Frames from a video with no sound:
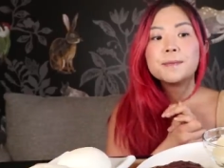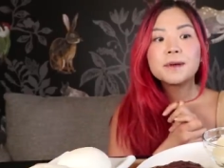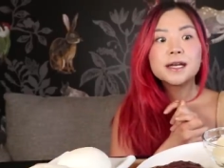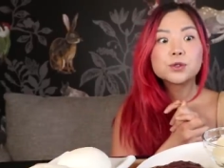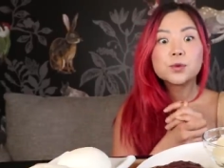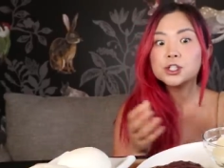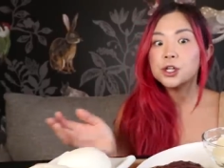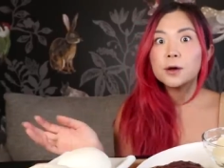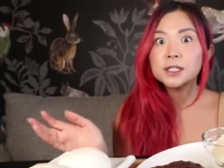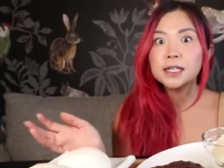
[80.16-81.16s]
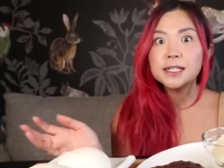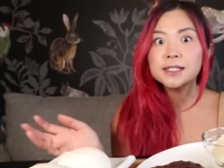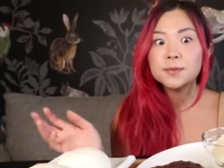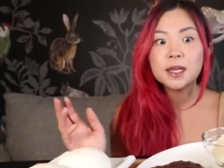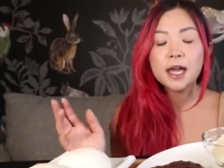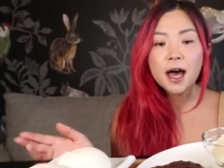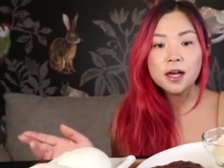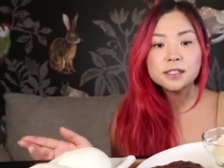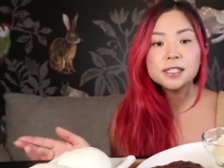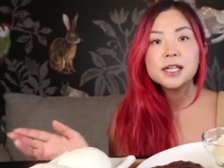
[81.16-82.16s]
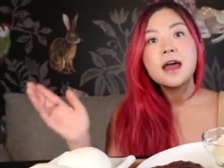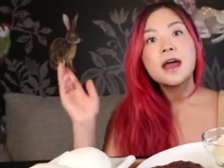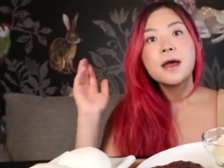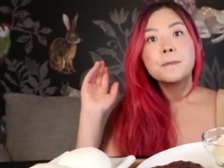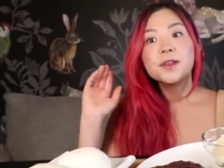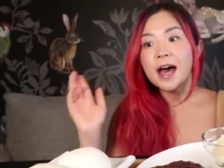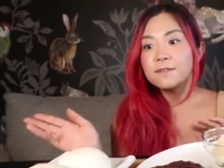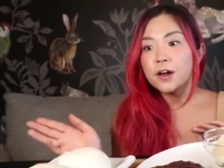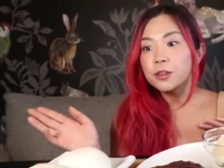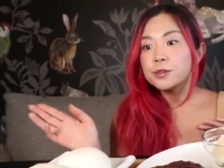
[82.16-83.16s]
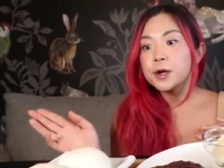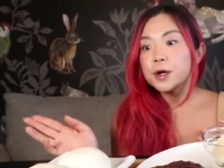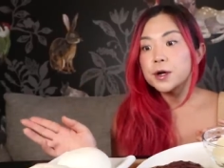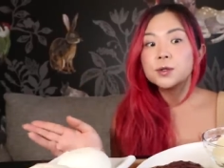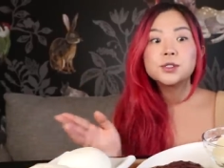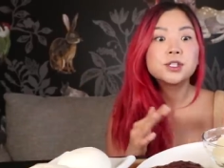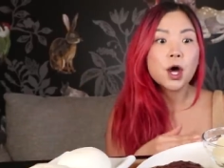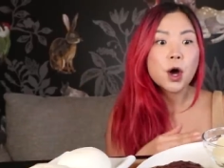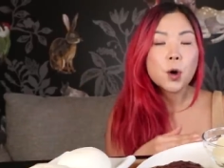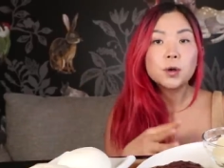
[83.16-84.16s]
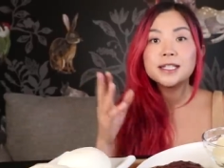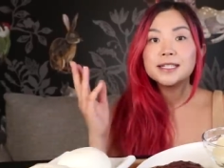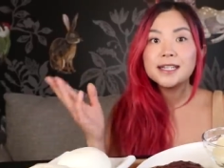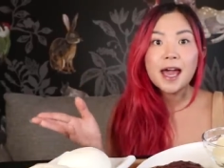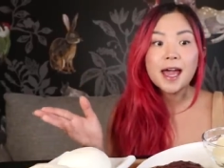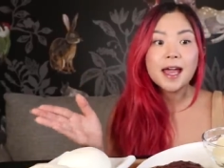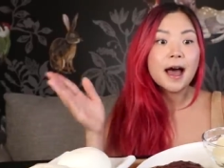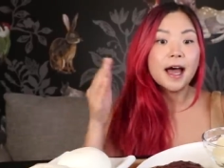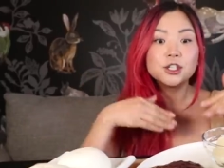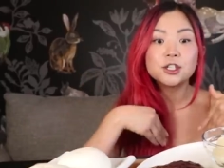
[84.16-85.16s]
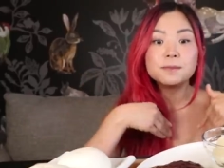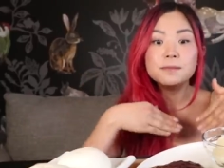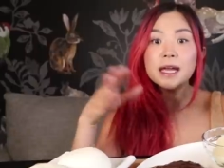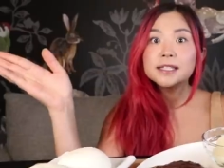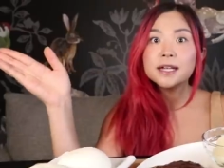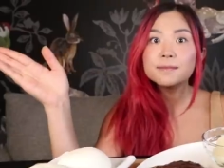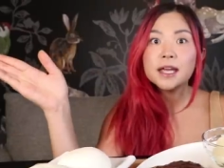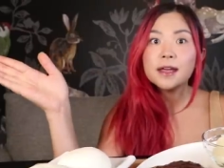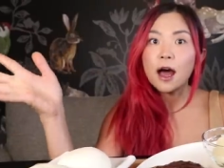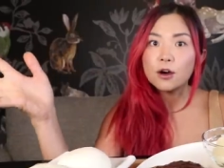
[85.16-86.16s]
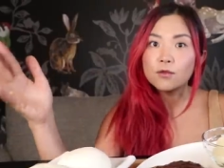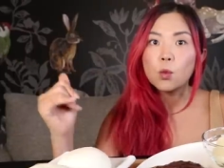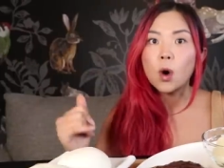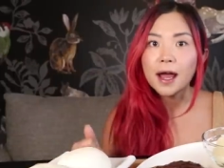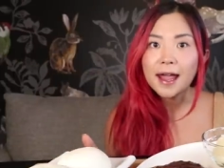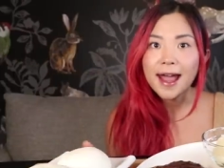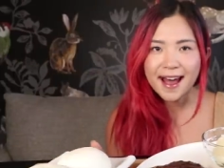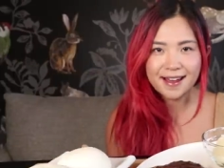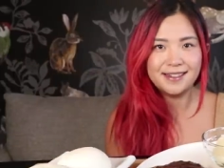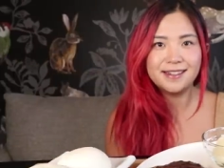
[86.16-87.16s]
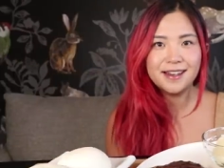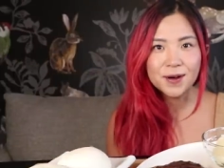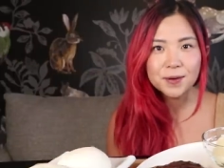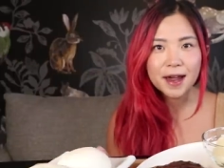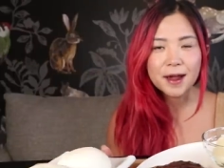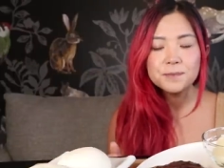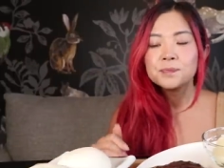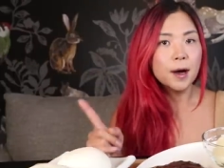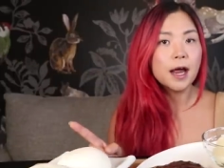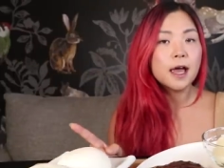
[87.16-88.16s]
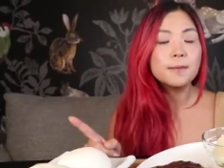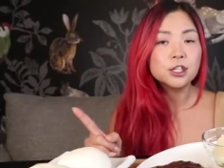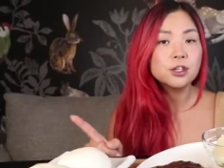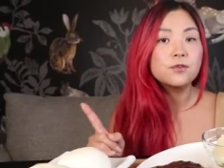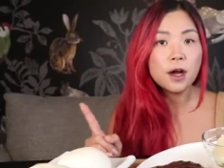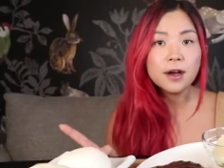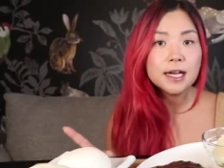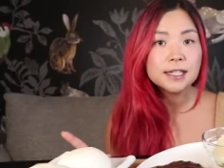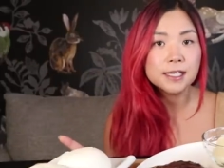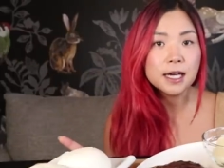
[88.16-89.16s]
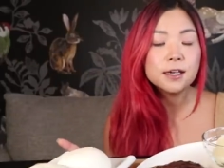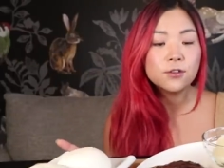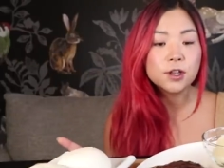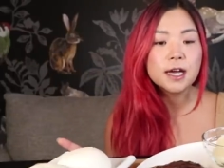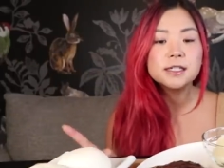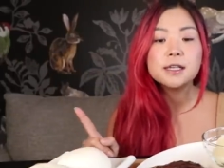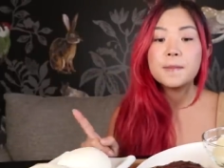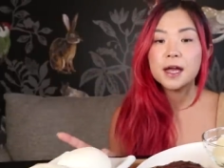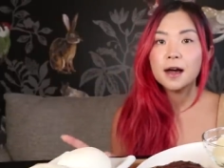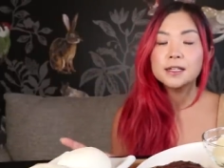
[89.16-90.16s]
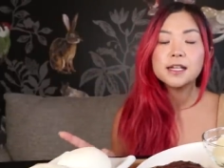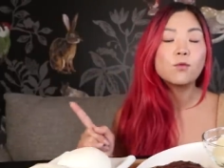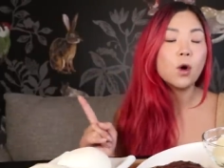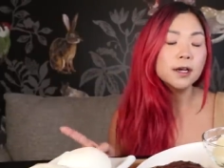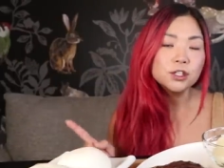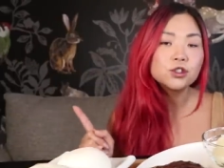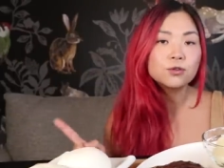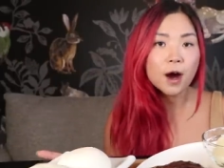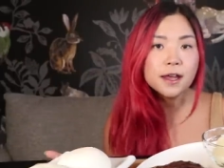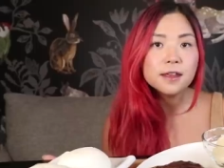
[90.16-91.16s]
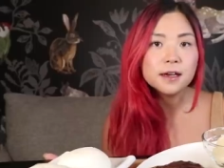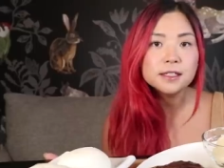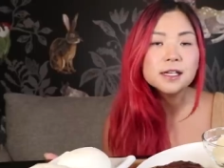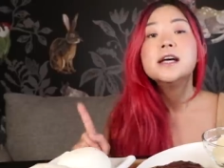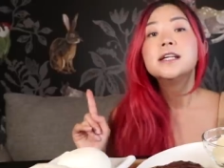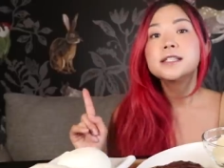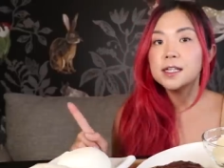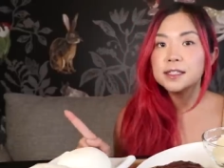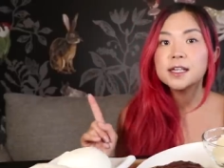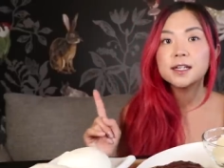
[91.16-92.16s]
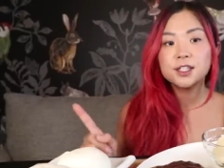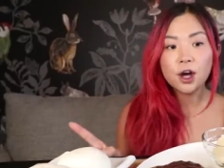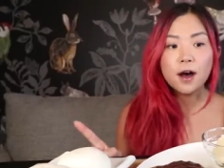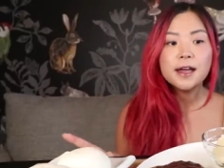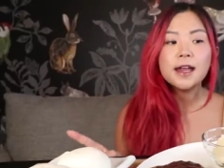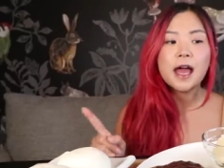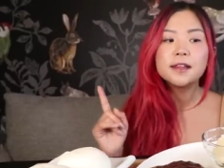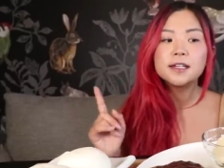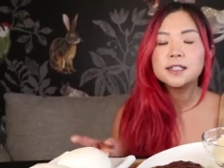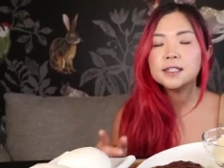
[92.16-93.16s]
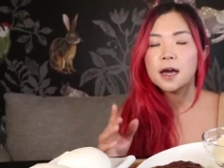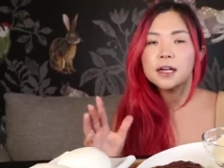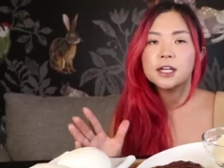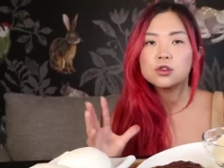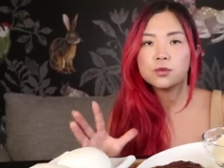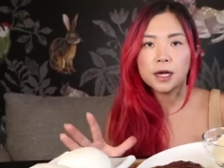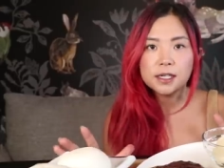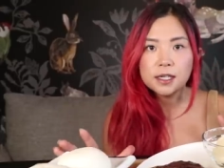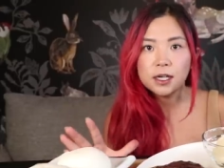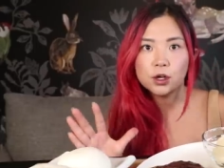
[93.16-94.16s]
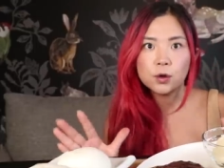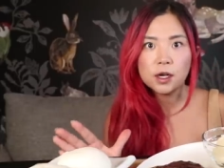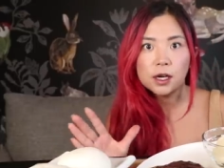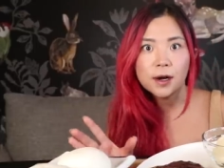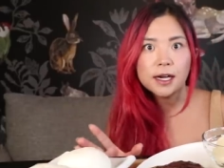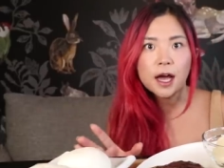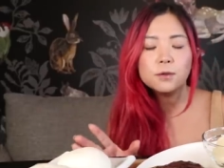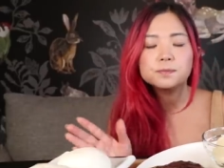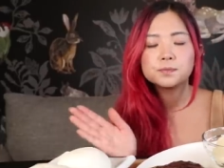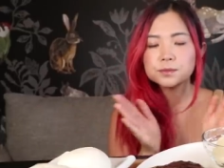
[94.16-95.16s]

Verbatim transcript: because originally I was gonna eat something else, but that fell through, so today I just made something out of what I had, okay? But I'm actually very excited for this because I've wanted to try this since I saw it, and this is kind of like trendy in Korea right now.